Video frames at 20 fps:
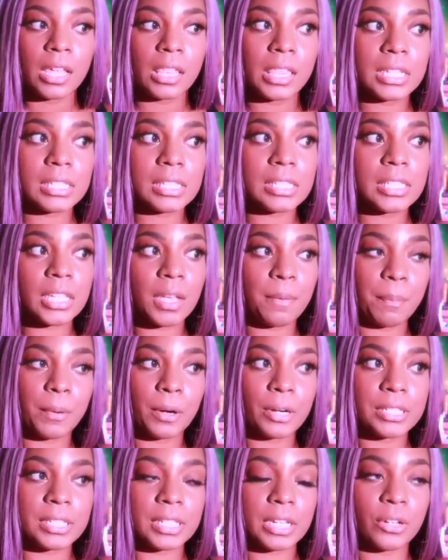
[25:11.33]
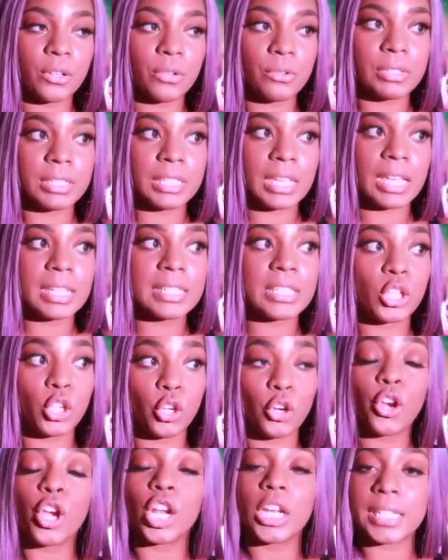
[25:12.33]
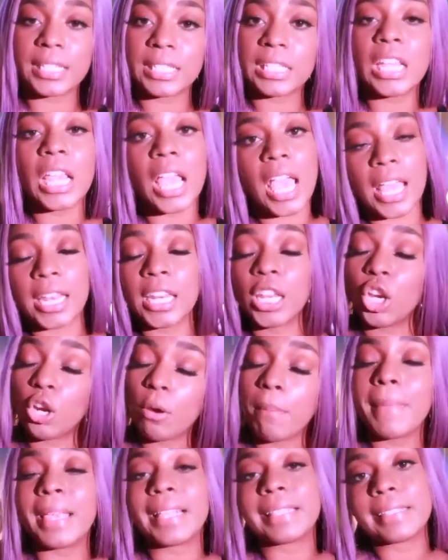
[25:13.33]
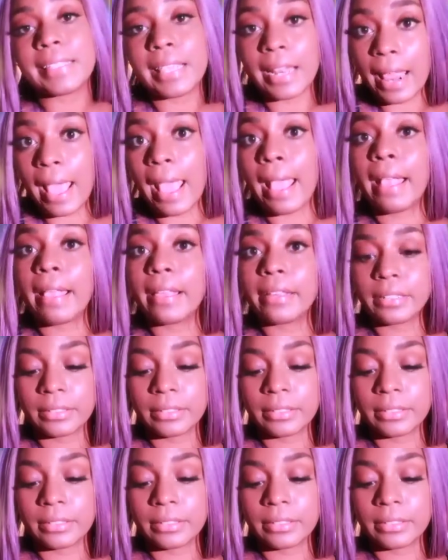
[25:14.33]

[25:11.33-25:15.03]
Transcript: This is a person who says, you're gonna see and hear me today.